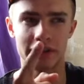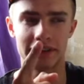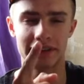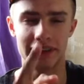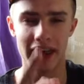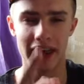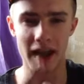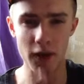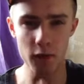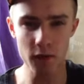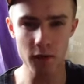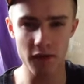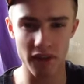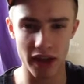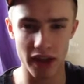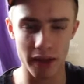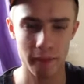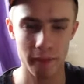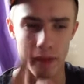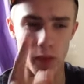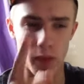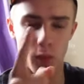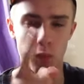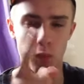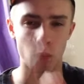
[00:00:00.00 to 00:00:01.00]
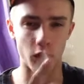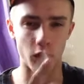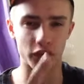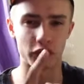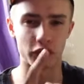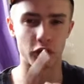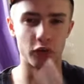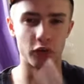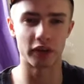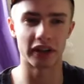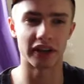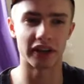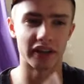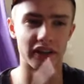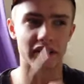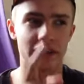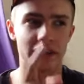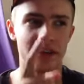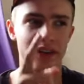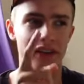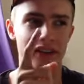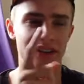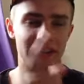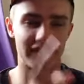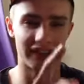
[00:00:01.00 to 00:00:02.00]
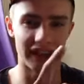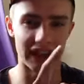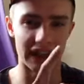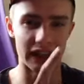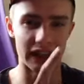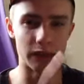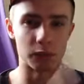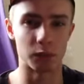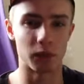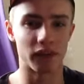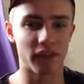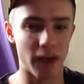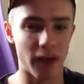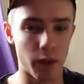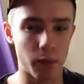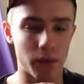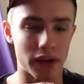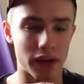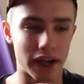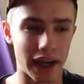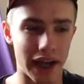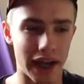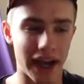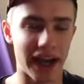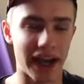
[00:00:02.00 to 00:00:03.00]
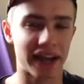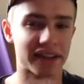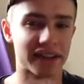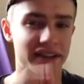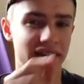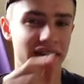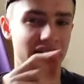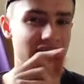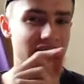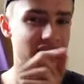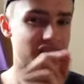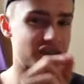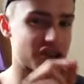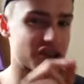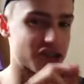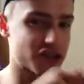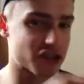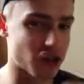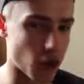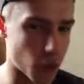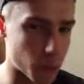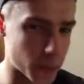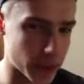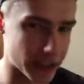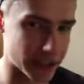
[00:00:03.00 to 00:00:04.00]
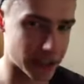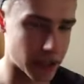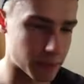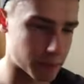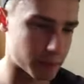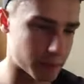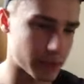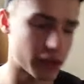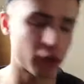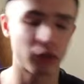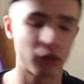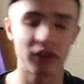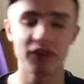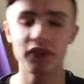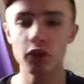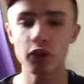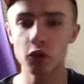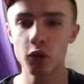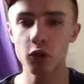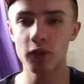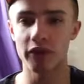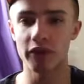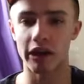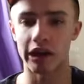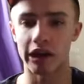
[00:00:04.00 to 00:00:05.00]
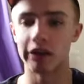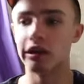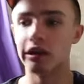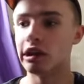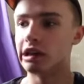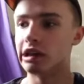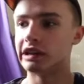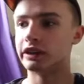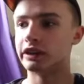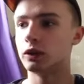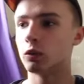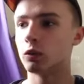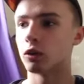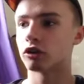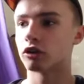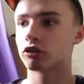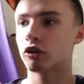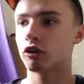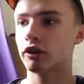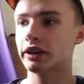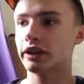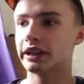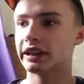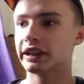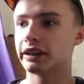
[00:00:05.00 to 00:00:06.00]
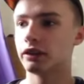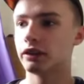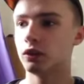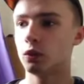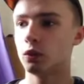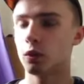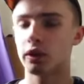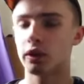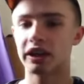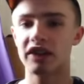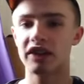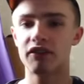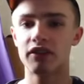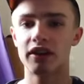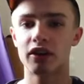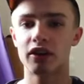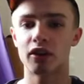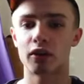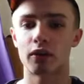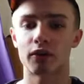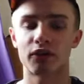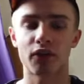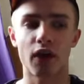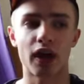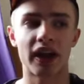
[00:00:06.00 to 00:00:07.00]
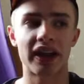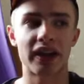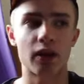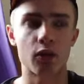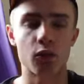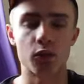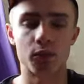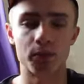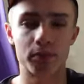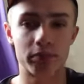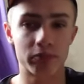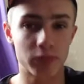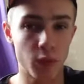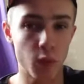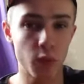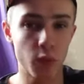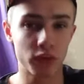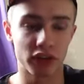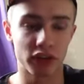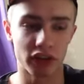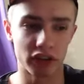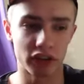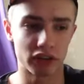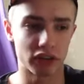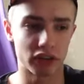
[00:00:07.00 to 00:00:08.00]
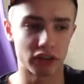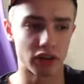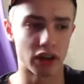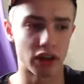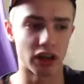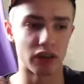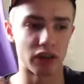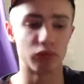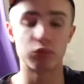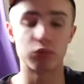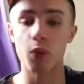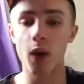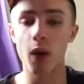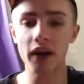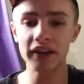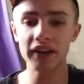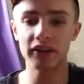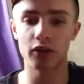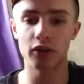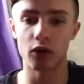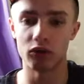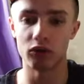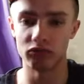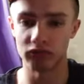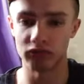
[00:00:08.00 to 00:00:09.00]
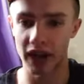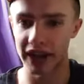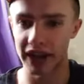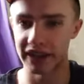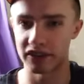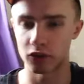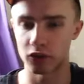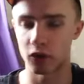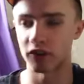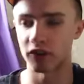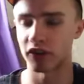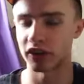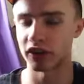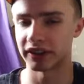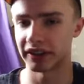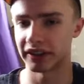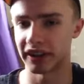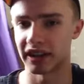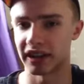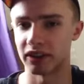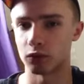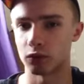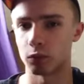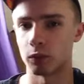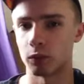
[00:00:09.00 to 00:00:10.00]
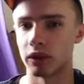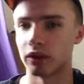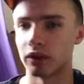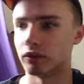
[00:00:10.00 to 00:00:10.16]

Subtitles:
Tell them what you can see without actually showing them. Because if you do that, you are giving it a wider range of ideas.